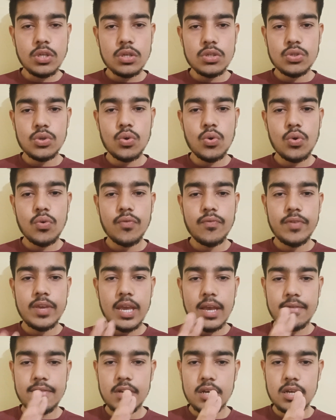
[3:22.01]
So we
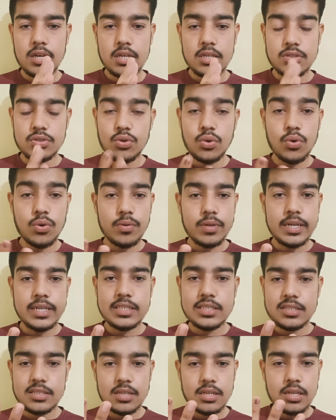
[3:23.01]
have so
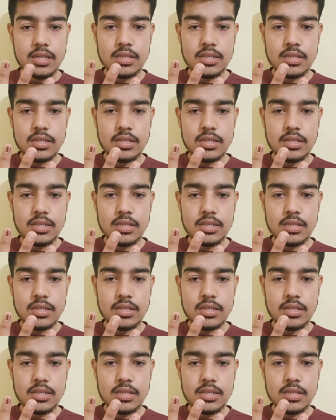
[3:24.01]
it's,